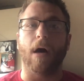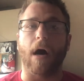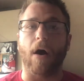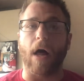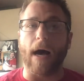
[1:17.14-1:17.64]

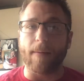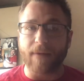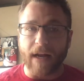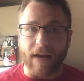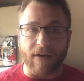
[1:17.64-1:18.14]
I'll
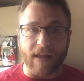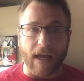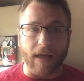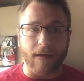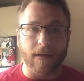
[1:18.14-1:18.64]
update
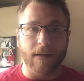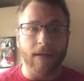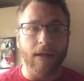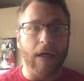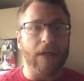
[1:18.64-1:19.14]
everything.
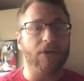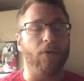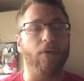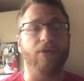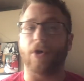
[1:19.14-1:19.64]

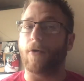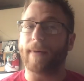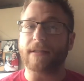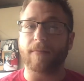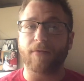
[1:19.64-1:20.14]
So don't
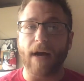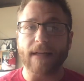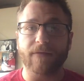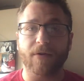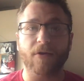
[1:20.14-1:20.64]
be
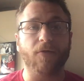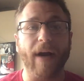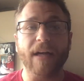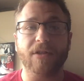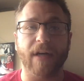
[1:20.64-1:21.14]
surprised if your
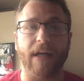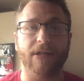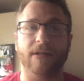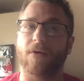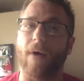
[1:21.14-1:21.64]
grade
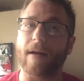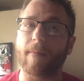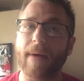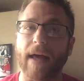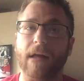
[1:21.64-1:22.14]
changes quite a
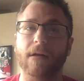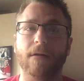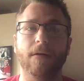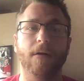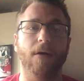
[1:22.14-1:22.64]
bit
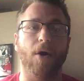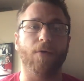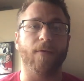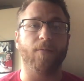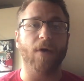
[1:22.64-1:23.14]

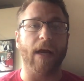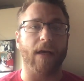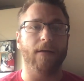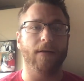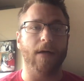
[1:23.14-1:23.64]
over
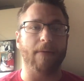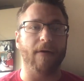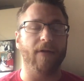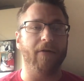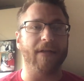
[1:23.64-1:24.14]
break. I'm
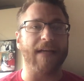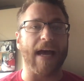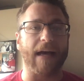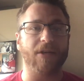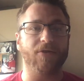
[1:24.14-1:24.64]
giving you this
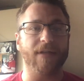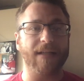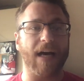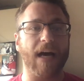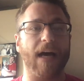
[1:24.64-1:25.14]
extra
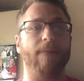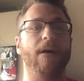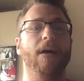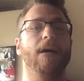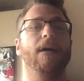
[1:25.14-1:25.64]
time
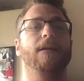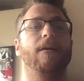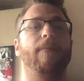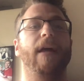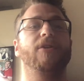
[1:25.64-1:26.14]

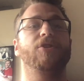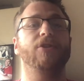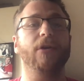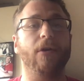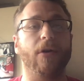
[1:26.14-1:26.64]
to make
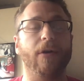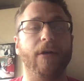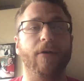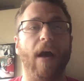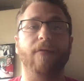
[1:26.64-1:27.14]
sure
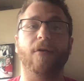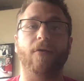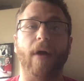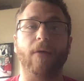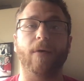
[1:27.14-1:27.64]
you have your
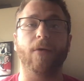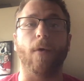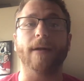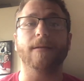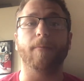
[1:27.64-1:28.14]
grade where you
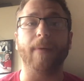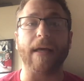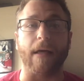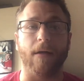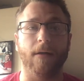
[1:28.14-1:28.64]
want it to
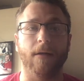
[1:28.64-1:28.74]
be.